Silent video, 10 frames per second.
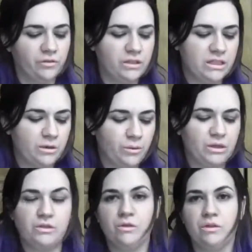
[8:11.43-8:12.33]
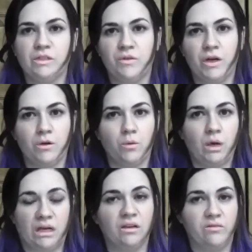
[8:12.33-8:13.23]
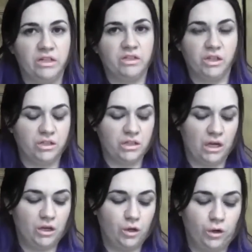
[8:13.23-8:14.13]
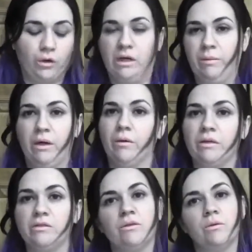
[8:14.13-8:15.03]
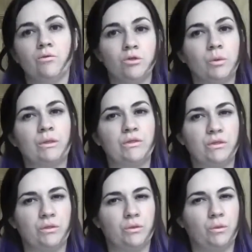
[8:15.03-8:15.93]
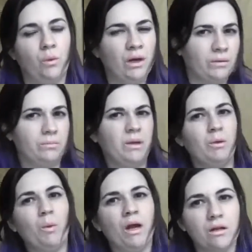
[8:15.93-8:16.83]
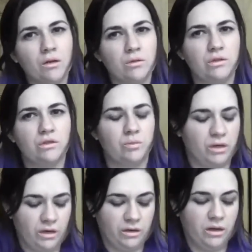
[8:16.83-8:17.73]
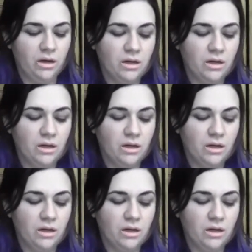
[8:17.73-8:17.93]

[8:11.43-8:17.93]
The first thing you want to do is figure out what conventions you're going to be going to and which ones you maybe want to go to but aren't